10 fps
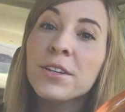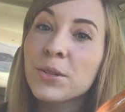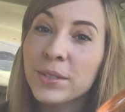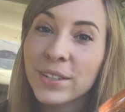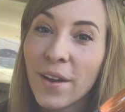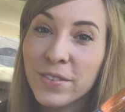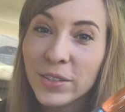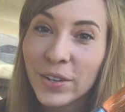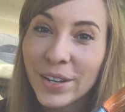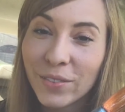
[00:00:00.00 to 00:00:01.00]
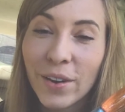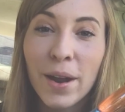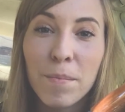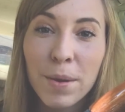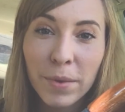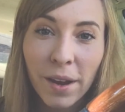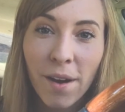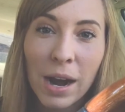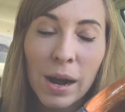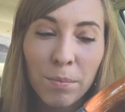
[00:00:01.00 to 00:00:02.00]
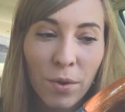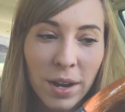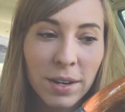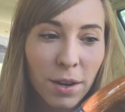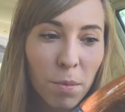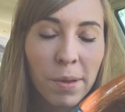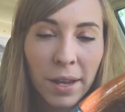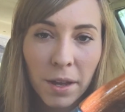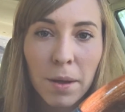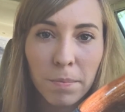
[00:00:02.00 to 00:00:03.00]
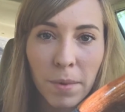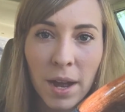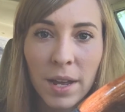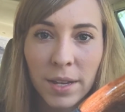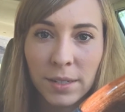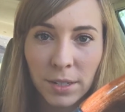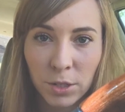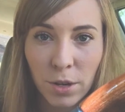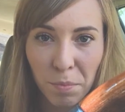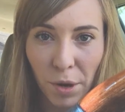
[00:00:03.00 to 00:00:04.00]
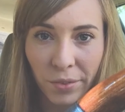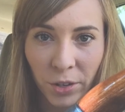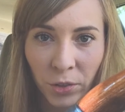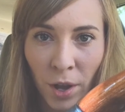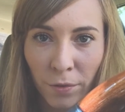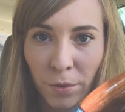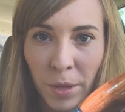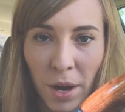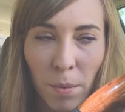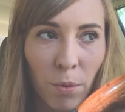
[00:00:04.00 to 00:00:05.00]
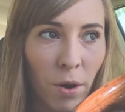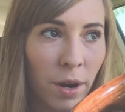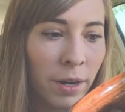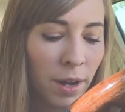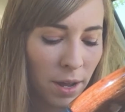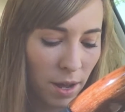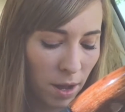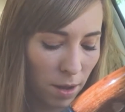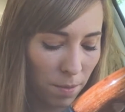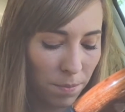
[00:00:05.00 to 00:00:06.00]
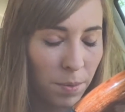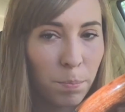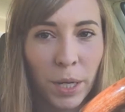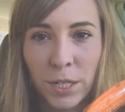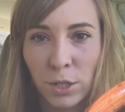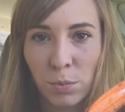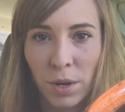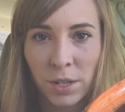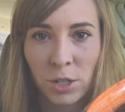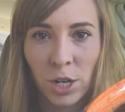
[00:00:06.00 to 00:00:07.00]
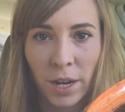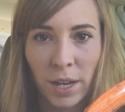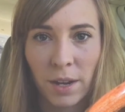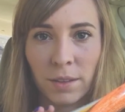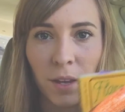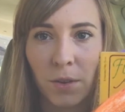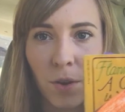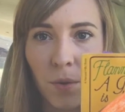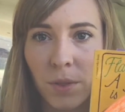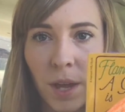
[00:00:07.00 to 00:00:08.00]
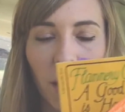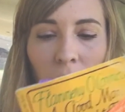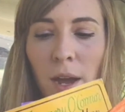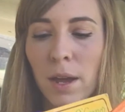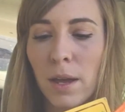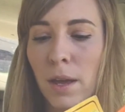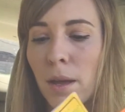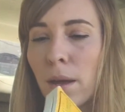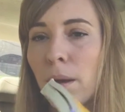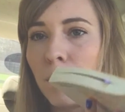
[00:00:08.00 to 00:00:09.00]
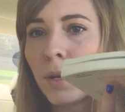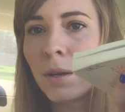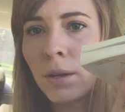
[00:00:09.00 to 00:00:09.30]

So it's 11:33, I'm in my car, I'm ready to go pick up my sister and brother-in-law from the airport, but just wanted to check in and let you know that I am